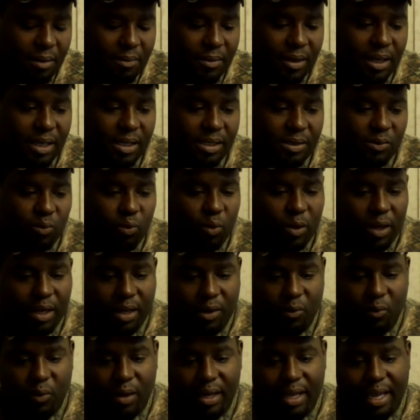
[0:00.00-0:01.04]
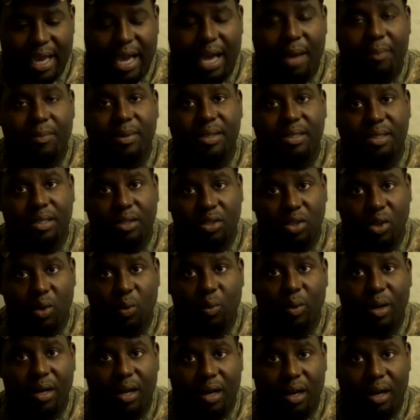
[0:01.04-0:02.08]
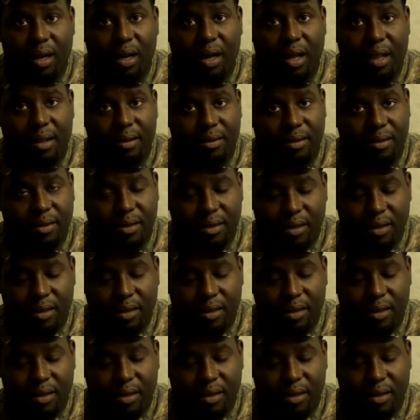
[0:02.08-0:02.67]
Is when it happens, and you want to hunt